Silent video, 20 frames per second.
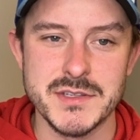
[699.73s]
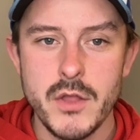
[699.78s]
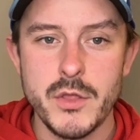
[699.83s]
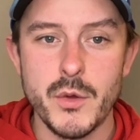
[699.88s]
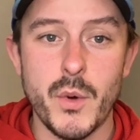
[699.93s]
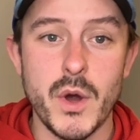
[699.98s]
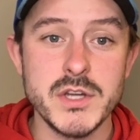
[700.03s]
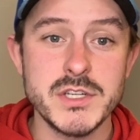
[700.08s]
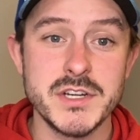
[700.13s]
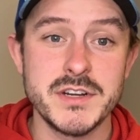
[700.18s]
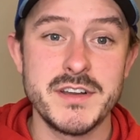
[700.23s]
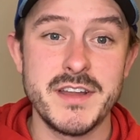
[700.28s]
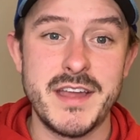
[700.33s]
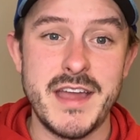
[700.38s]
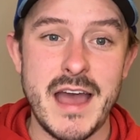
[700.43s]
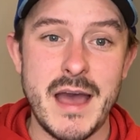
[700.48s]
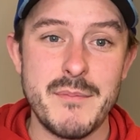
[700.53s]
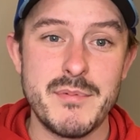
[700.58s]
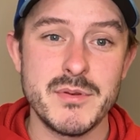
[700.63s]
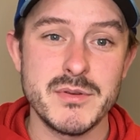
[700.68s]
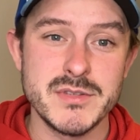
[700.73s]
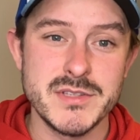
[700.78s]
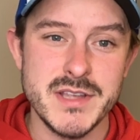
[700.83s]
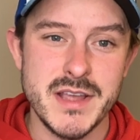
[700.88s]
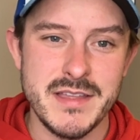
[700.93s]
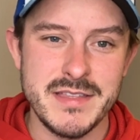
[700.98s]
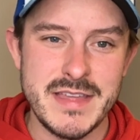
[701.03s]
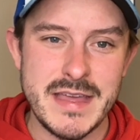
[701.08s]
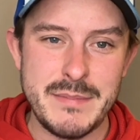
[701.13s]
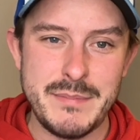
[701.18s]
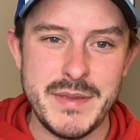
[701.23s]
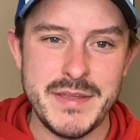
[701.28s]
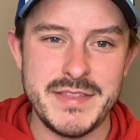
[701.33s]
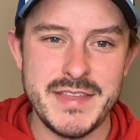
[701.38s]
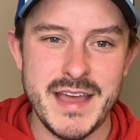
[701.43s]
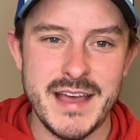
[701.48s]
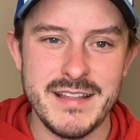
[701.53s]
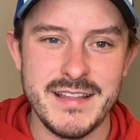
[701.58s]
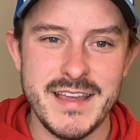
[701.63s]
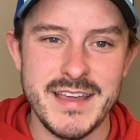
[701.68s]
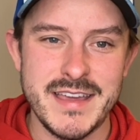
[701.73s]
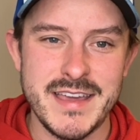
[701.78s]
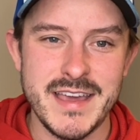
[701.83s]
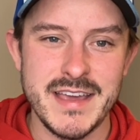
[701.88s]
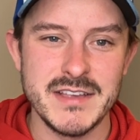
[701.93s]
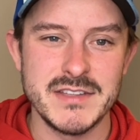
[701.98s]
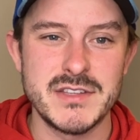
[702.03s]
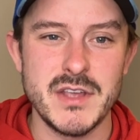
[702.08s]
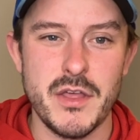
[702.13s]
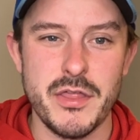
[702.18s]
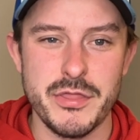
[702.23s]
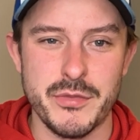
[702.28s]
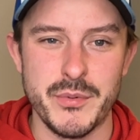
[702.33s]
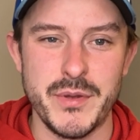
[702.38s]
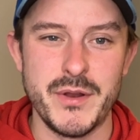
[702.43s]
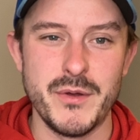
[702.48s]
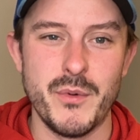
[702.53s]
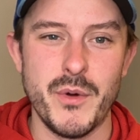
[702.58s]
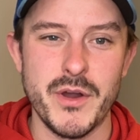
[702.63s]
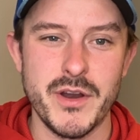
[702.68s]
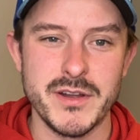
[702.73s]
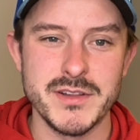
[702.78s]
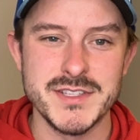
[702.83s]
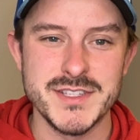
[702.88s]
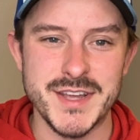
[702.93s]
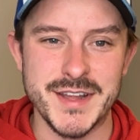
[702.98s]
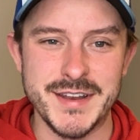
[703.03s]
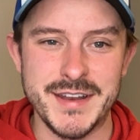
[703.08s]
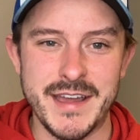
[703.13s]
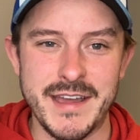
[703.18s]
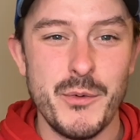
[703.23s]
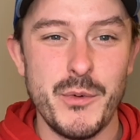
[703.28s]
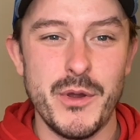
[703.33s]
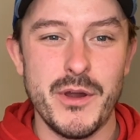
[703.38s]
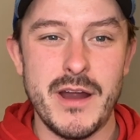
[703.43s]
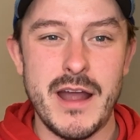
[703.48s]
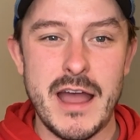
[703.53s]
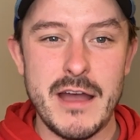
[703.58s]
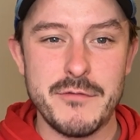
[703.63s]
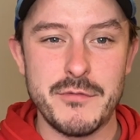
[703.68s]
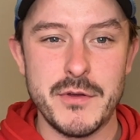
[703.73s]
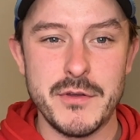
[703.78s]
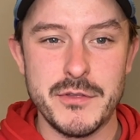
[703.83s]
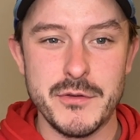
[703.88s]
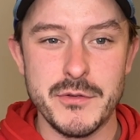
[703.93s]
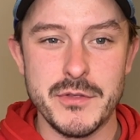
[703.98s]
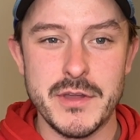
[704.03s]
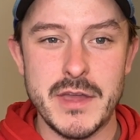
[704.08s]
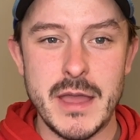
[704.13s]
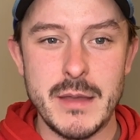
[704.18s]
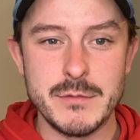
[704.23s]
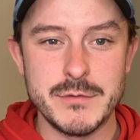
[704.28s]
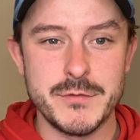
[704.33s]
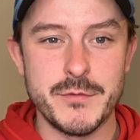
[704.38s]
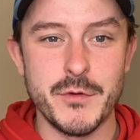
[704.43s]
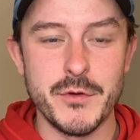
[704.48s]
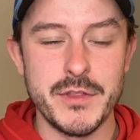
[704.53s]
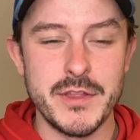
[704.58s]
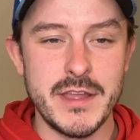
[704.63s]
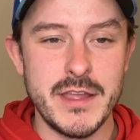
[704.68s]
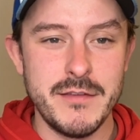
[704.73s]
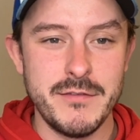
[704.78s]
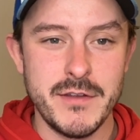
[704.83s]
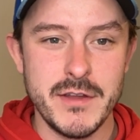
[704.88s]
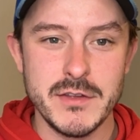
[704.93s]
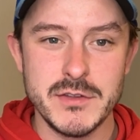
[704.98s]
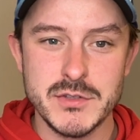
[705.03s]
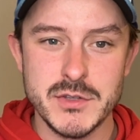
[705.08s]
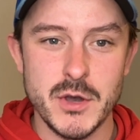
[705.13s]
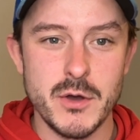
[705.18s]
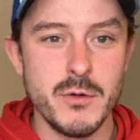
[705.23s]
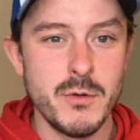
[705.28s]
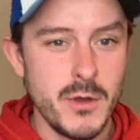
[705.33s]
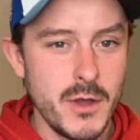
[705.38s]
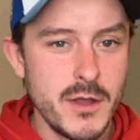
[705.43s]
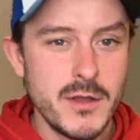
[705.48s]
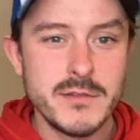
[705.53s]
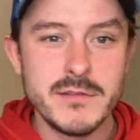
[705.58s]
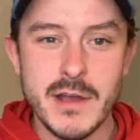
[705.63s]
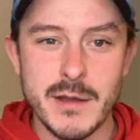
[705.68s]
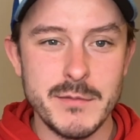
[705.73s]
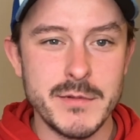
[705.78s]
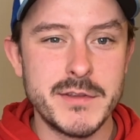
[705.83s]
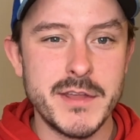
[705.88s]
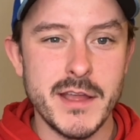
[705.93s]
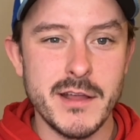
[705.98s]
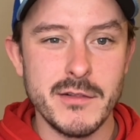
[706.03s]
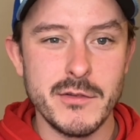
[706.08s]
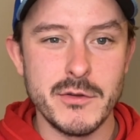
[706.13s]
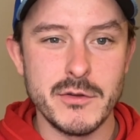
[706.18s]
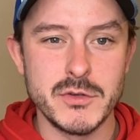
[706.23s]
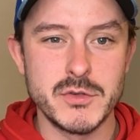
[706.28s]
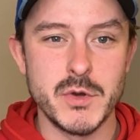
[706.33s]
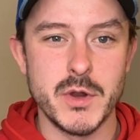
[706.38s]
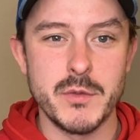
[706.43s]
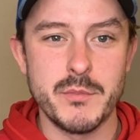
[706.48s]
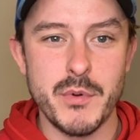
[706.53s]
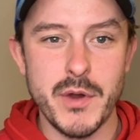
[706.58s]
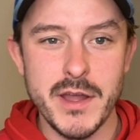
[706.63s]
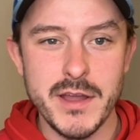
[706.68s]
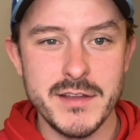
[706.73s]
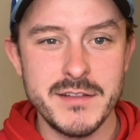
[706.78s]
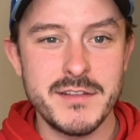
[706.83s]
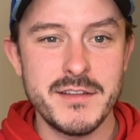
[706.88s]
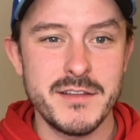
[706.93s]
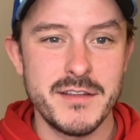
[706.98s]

The Washington Capitals, they beat the LA Kings 3-1 on Sunday. We are halfway through the games for the evening, so time to take a little drink break.